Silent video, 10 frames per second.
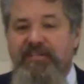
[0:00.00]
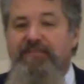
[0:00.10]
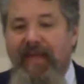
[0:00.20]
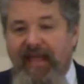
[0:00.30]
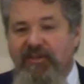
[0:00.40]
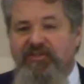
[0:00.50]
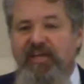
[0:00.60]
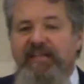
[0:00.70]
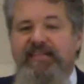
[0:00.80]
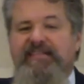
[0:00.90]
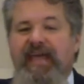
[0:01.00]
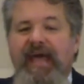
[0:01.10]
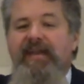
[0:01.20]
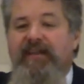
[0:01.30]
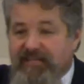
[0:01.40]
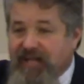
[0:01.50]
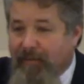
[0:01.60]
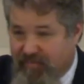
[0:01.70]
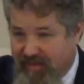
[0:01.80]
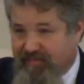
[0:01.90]
just means to tend to
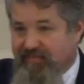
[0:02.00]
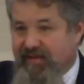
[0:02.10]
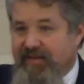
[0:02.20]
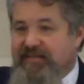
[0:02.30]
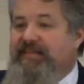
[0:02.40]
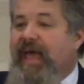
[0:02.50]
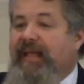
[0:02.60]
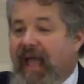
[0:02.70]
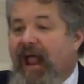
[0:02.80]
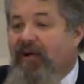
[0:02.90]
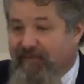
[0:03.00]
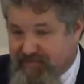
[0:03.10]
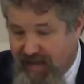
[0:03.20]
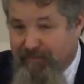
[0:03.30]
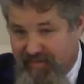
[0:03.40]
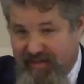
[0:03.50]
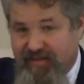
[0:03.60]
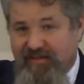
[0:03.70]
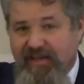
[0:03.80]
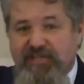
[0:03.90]
something, to take care of
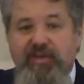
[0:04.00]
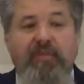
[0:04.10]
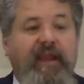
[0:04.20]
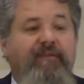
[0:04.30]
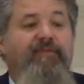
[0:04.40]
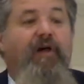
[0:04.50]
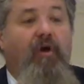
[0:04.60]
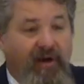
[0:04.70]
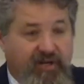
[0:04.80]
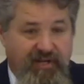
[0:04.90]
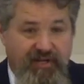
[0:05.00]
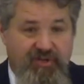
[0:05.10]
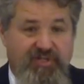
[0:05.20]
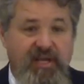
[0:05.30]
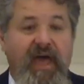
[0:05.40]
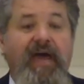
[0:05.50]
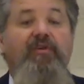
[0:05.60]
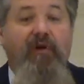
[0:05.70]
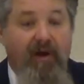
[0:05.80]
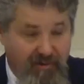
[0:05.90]
something so that it flourishes
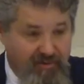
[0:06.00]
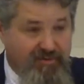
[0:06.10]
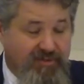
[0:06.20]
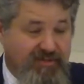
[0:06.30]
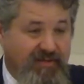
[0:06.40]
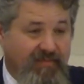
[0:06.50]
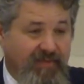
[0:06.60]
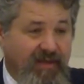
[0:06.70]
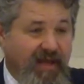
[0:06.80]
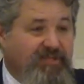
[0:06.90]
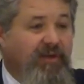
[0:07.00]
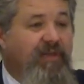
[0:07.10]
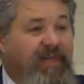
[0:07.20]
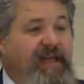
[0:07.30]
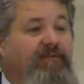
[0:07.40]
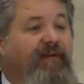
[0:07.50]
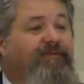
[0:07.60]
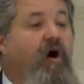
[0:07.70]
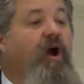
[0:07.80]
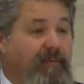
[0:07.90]
and grows. And so you think of a
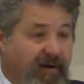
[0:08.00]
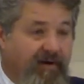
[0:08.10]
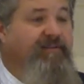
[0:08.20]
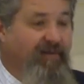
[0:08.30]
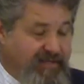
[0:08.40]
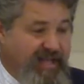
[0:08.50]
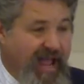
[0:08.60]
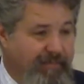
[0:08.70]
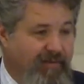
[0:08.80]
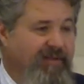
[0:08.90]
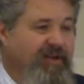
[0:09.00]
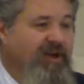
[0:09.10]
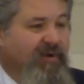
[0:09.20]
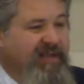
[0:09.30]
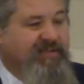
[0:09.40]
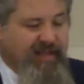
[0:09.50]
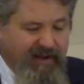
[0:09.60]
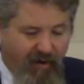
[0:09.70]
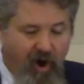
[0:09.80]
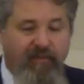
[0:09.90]
farmer, for example, who is
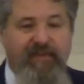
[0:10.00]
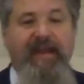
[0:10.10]
involved